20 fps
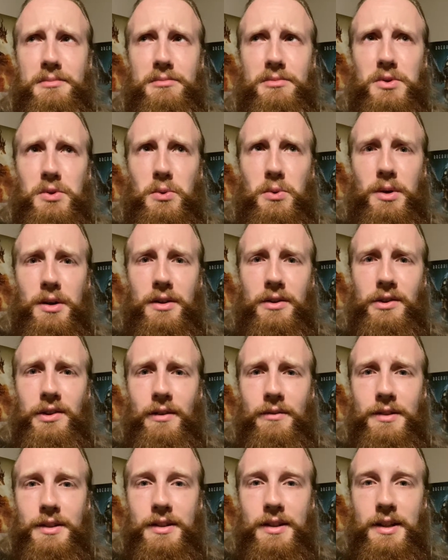
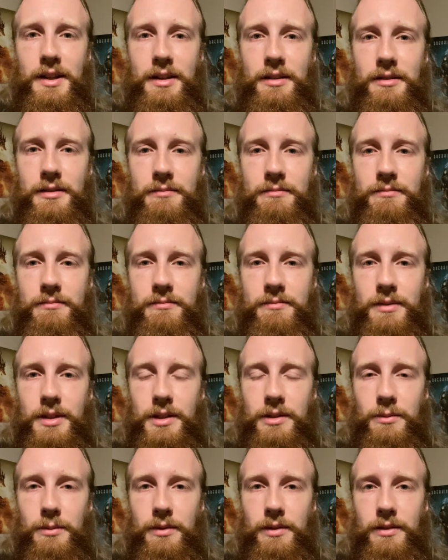2017 and
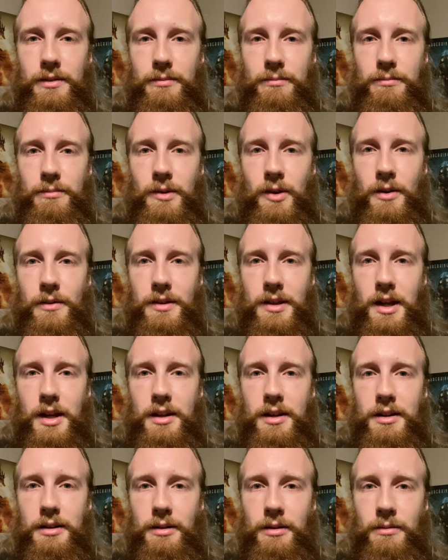just was on the
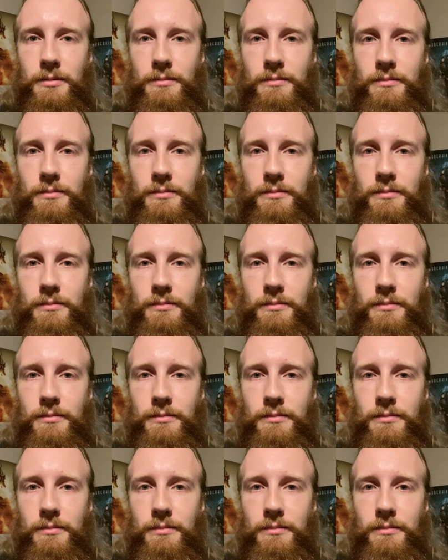editing